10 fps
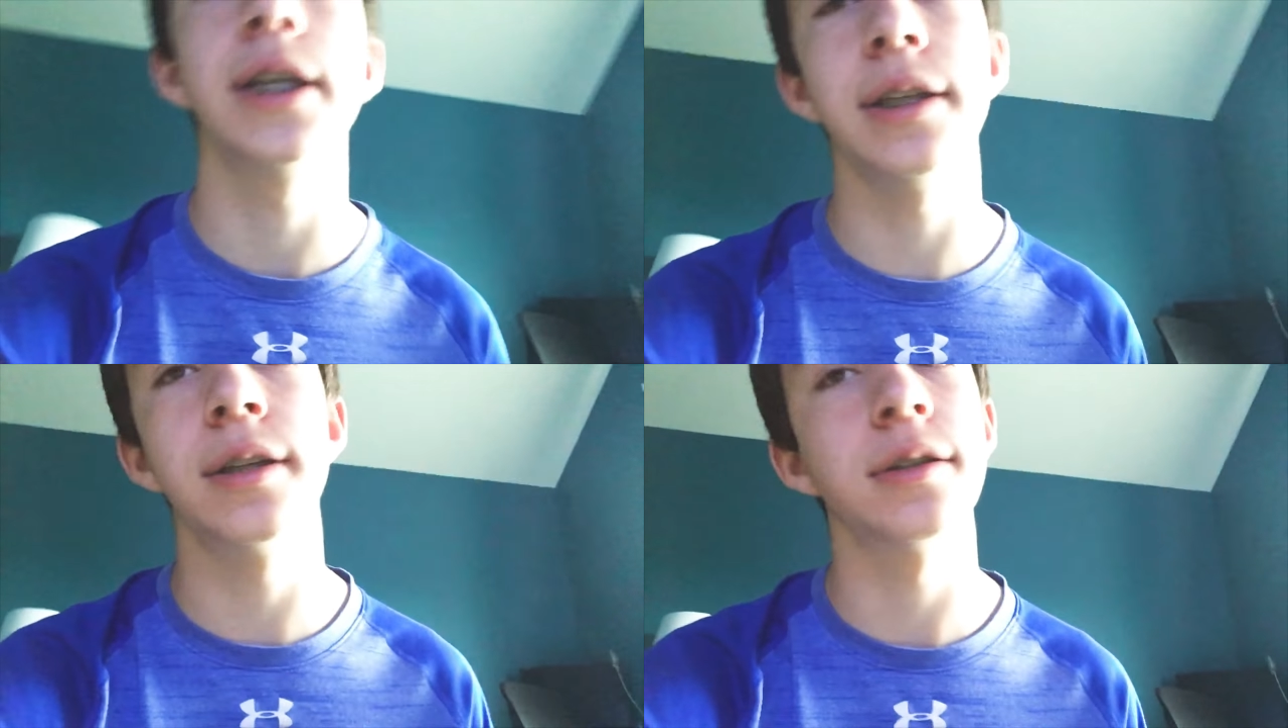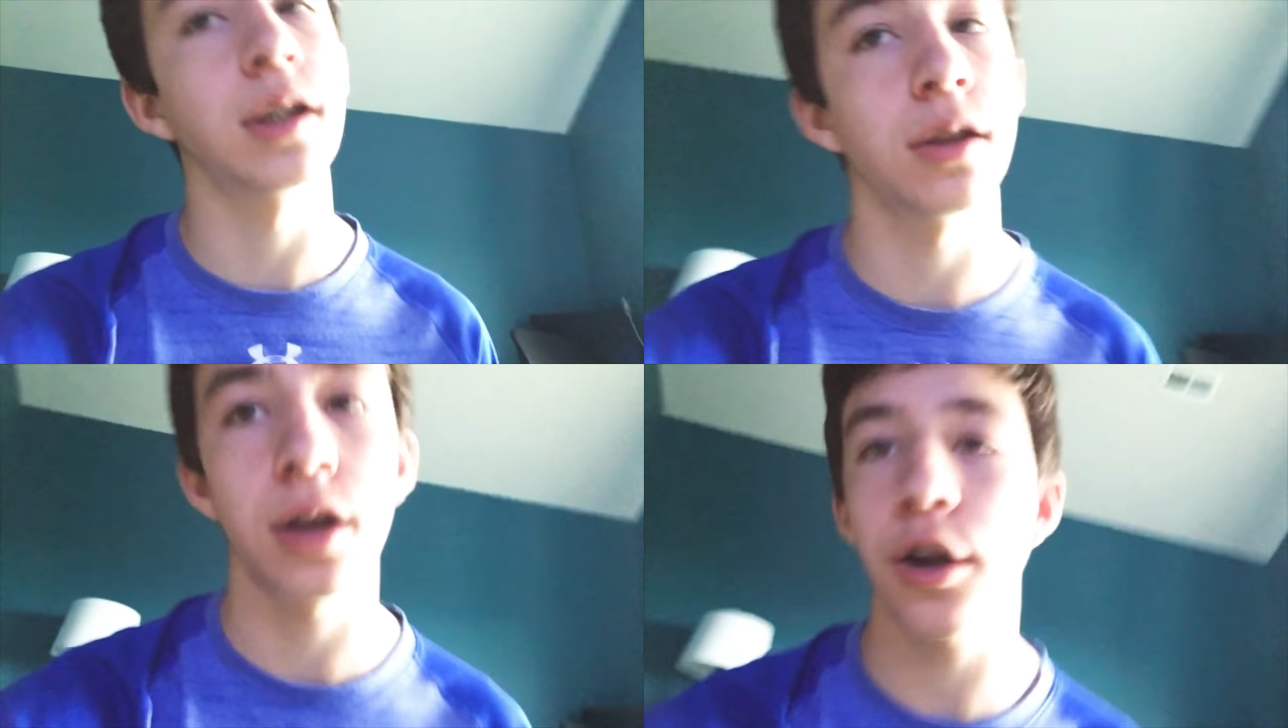he does a
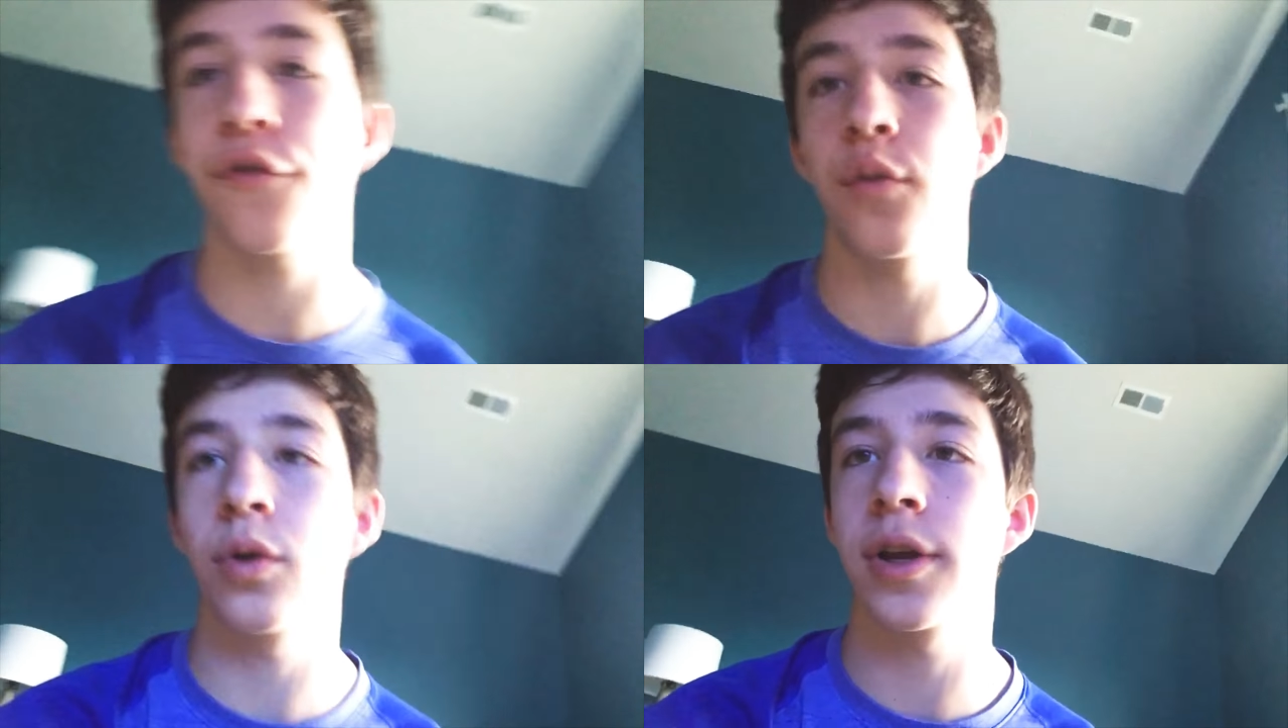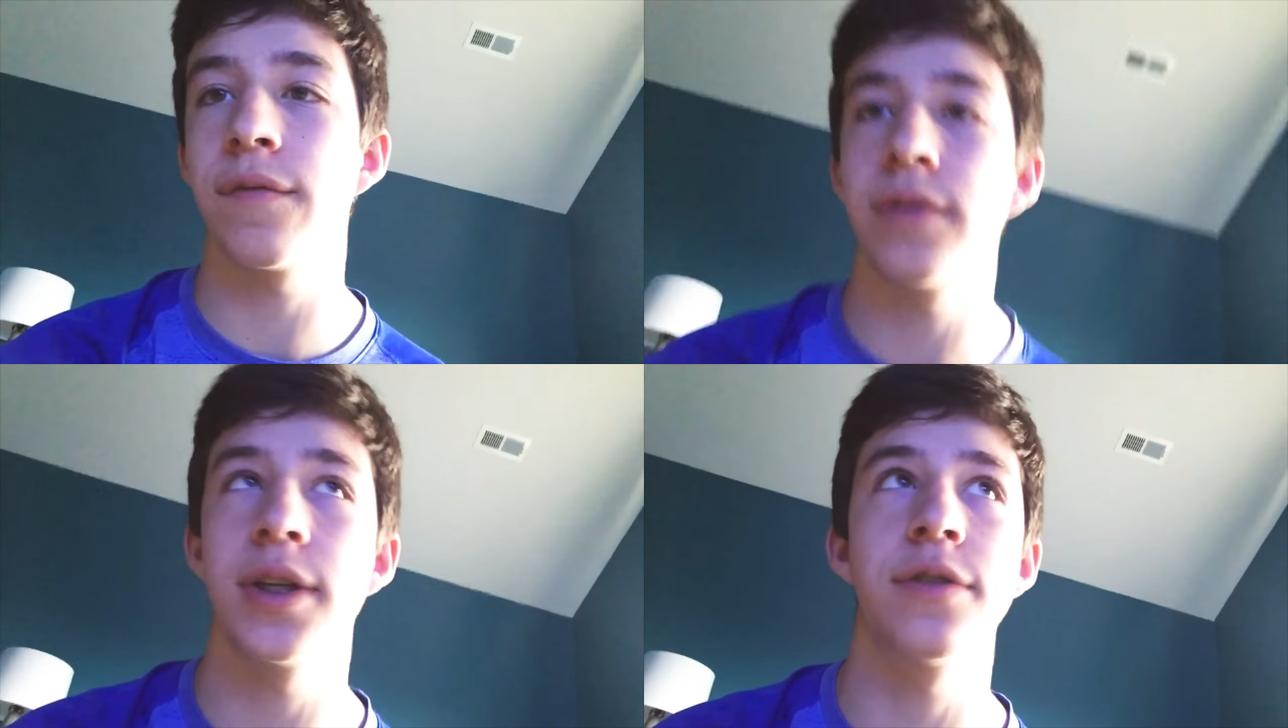lot of Fortnite
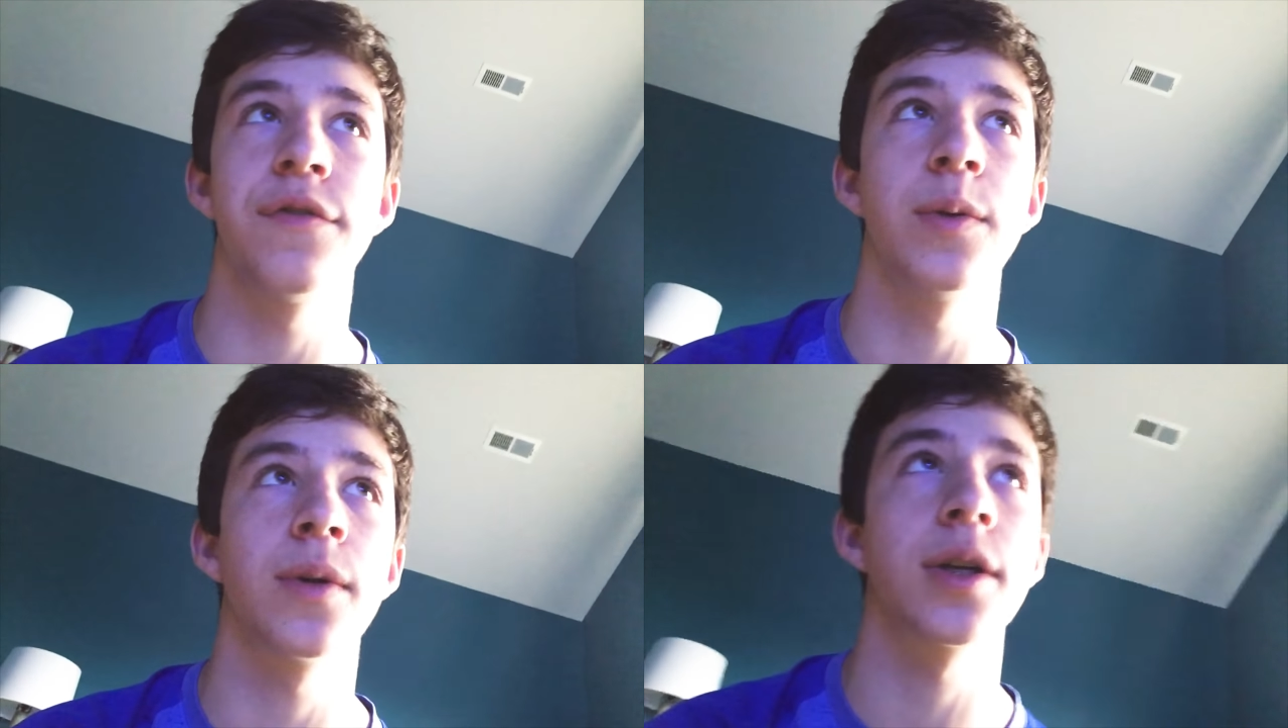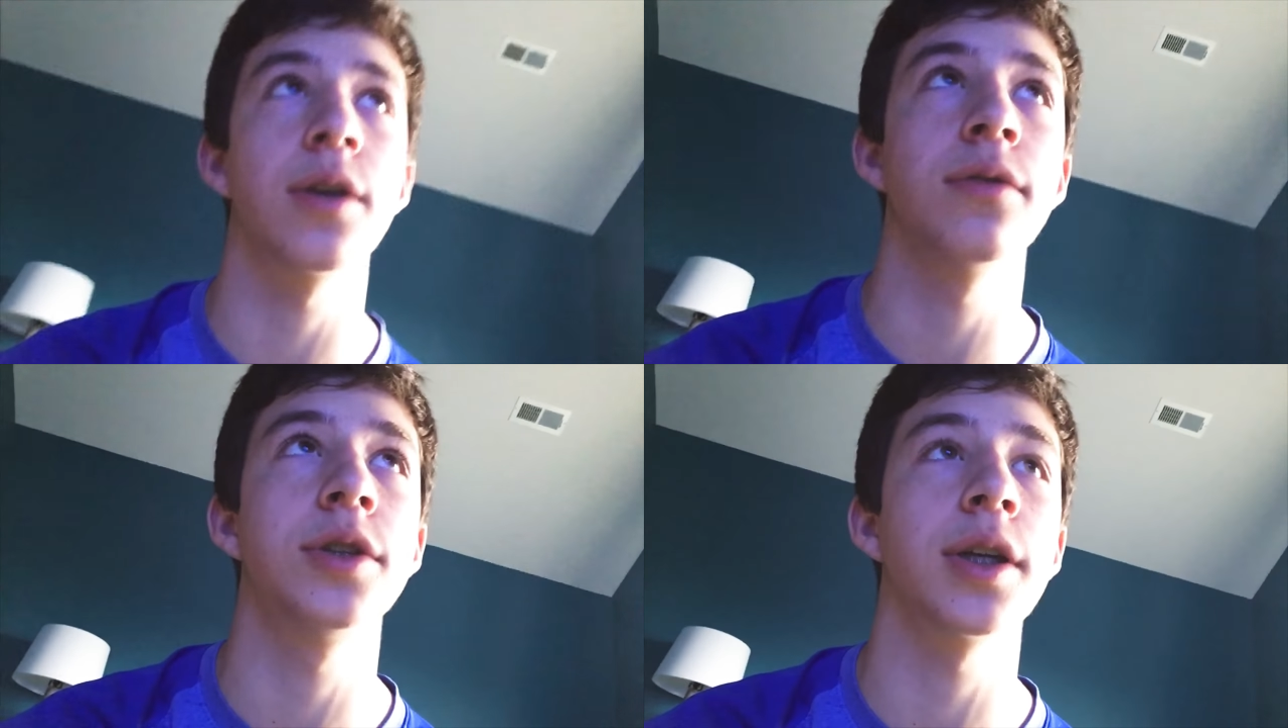vids if you want to
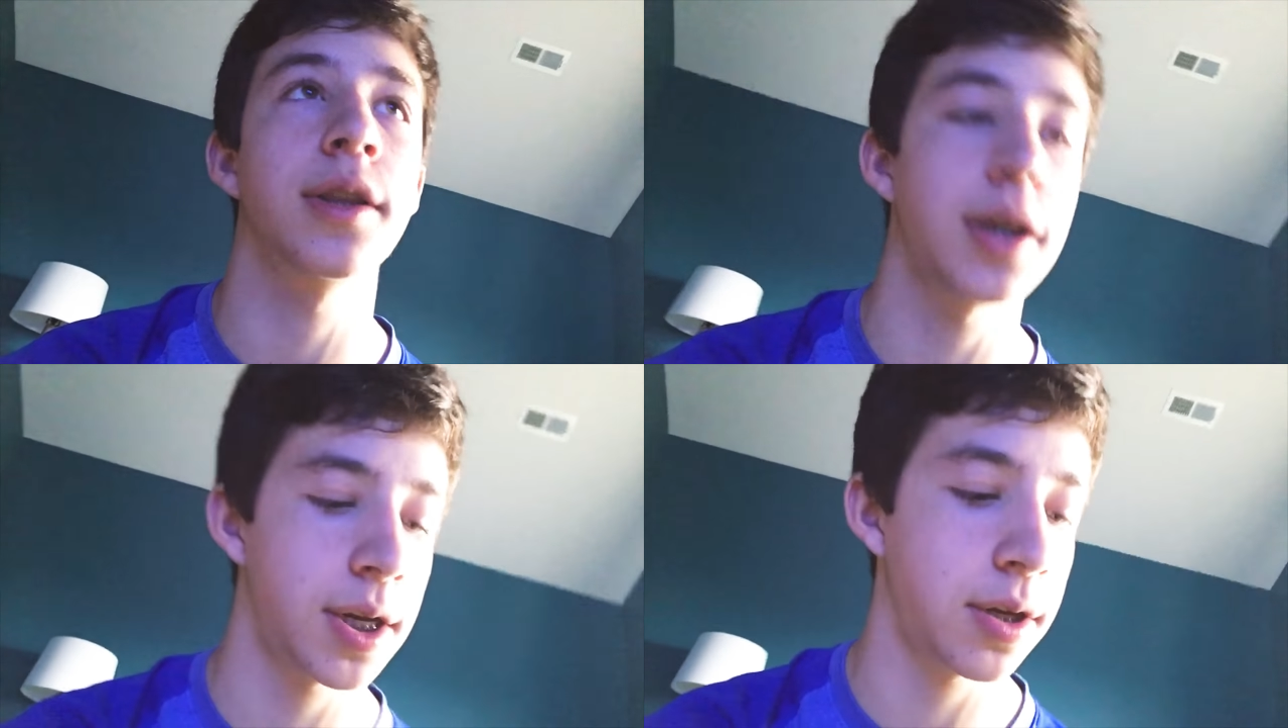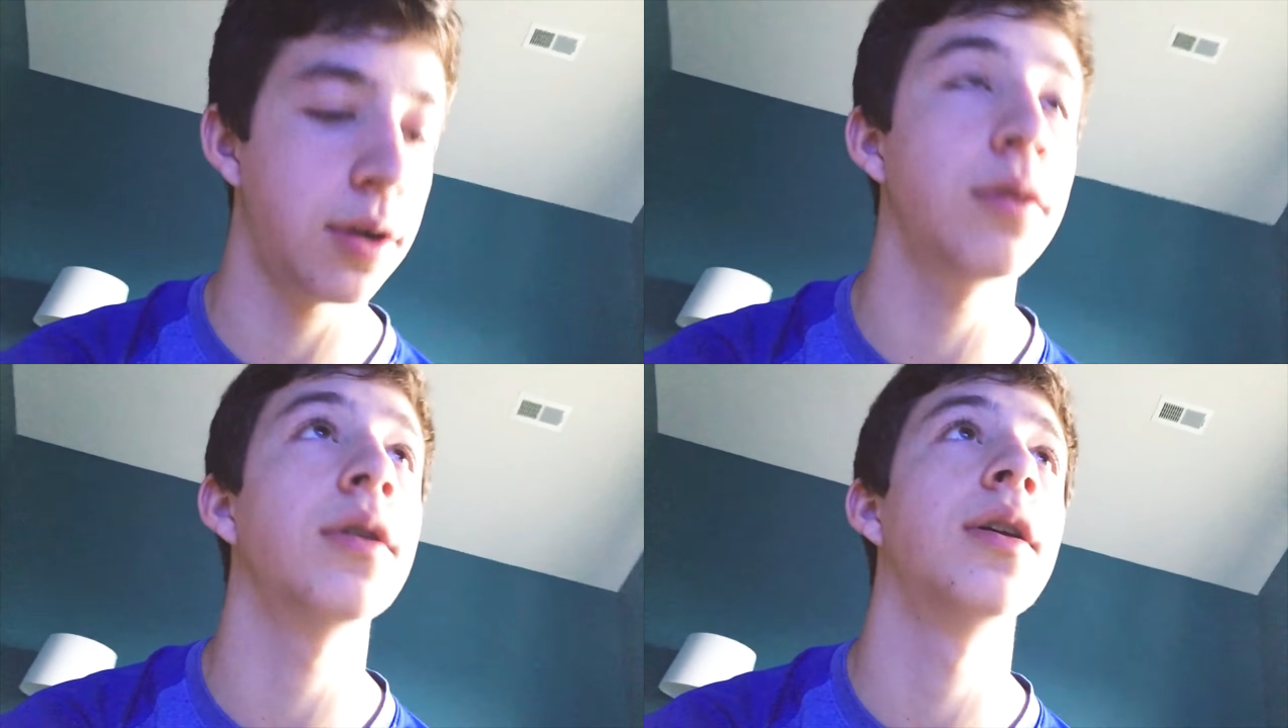go check that
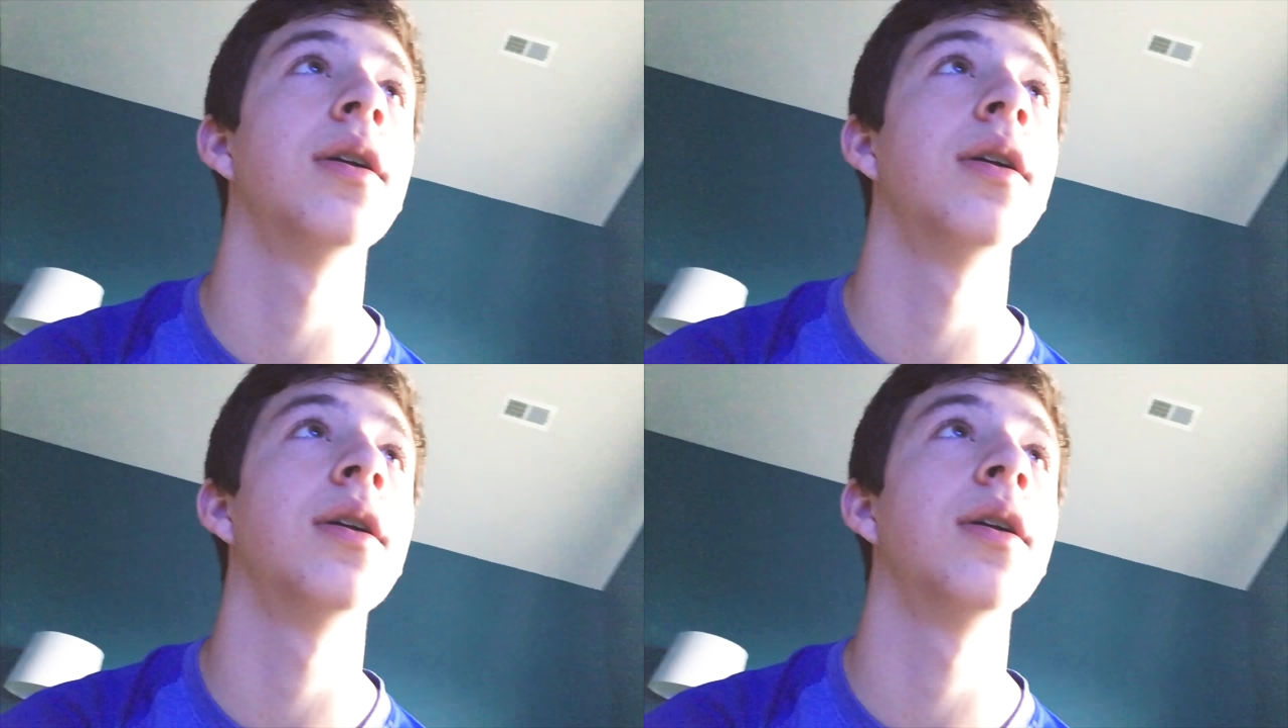out.